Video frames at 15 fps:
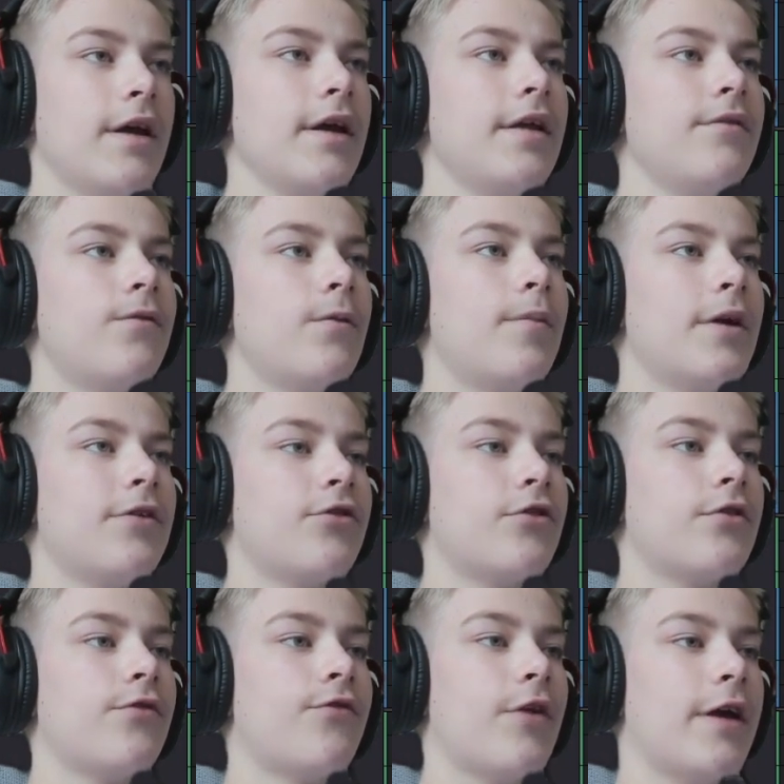And it will
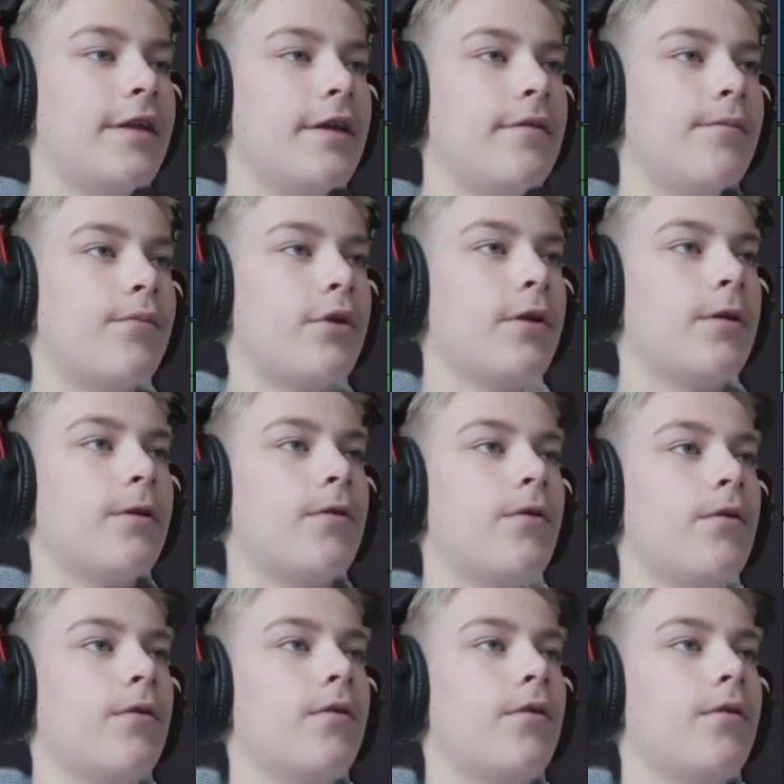basically fade in pretty cool.